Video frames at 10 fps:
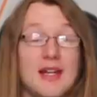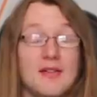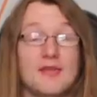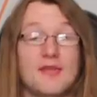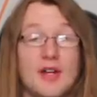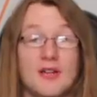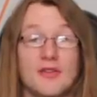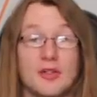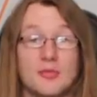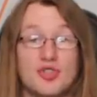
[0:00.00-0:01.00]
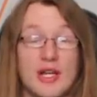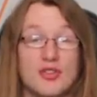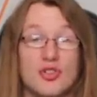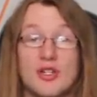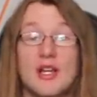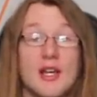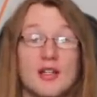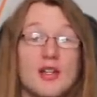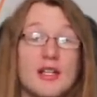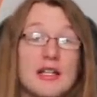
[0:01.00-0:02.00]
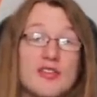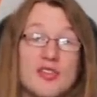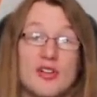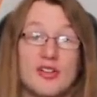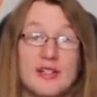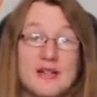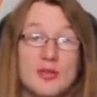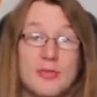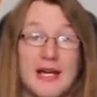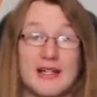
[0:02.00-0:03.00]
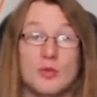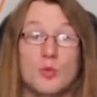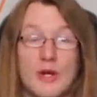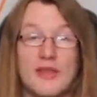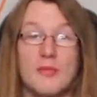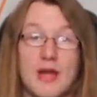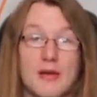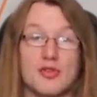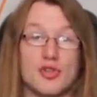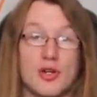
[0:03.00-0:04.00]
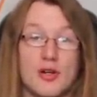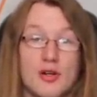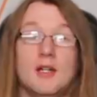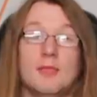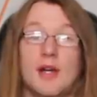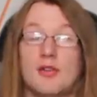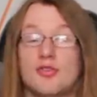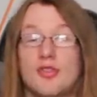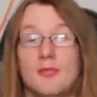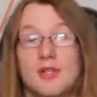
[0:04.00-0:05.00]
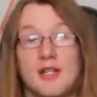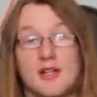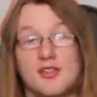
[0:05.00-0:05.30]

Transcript: have to file for an objection and likely start a legal battle with Behringer. Behringer then began